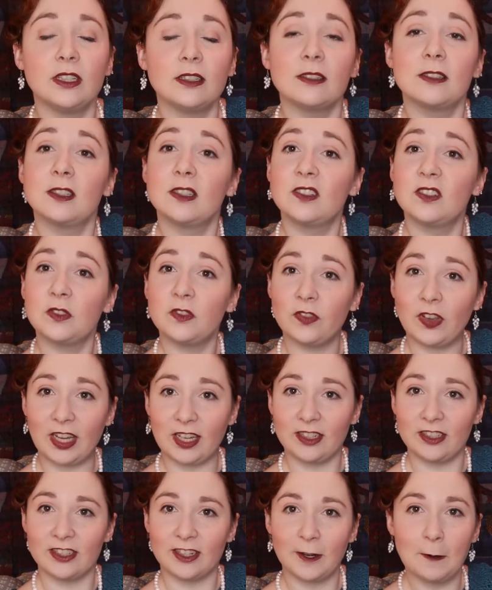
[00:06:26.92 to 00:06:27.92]

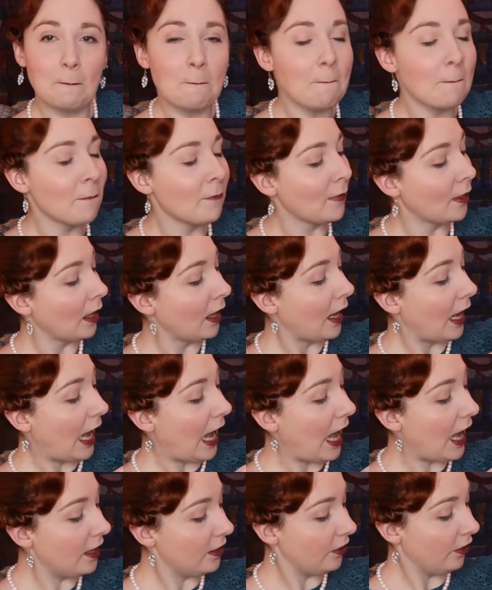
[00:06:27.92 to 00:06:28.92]
sphincter,
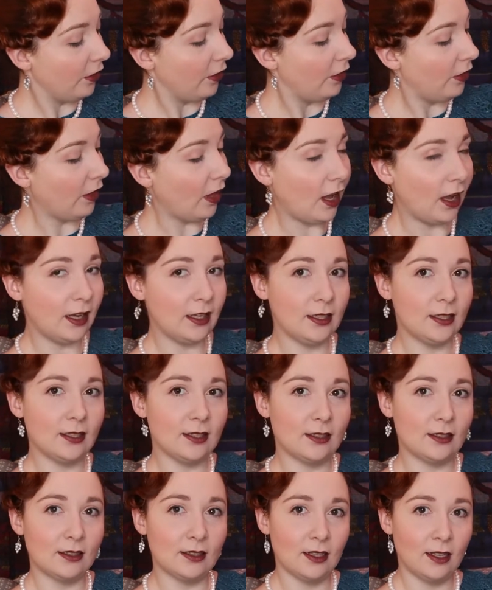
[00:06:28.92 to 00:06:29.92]
and
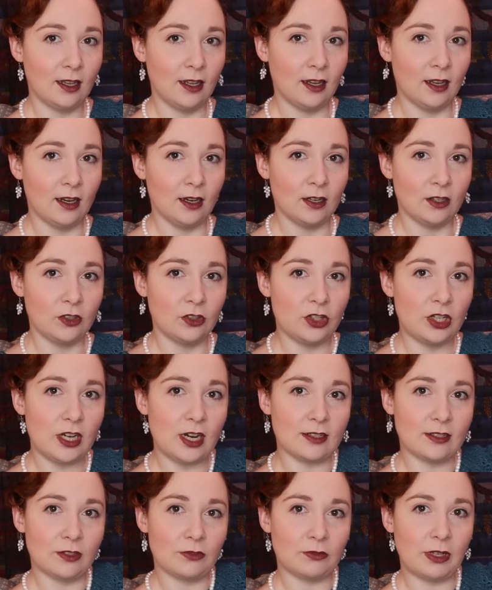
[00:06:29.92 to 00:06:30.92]
thus she
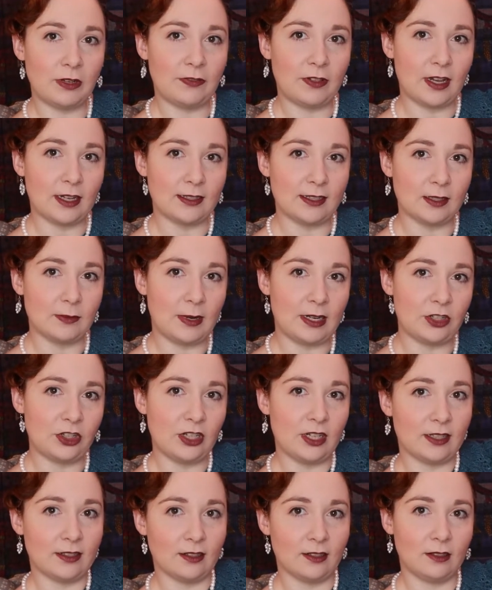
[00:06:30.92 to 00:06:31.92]
doesn't reflux as much. She
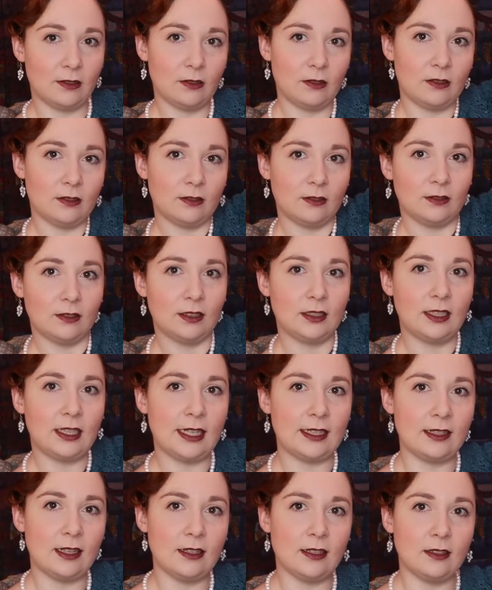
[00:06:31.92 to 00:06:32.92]
doesn't
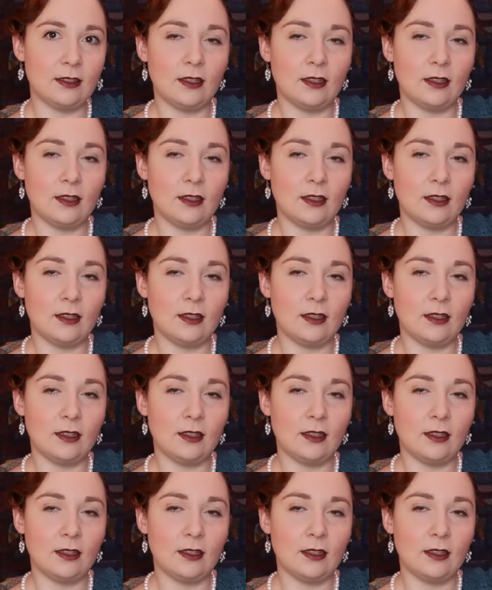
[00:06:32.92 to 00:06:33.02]
get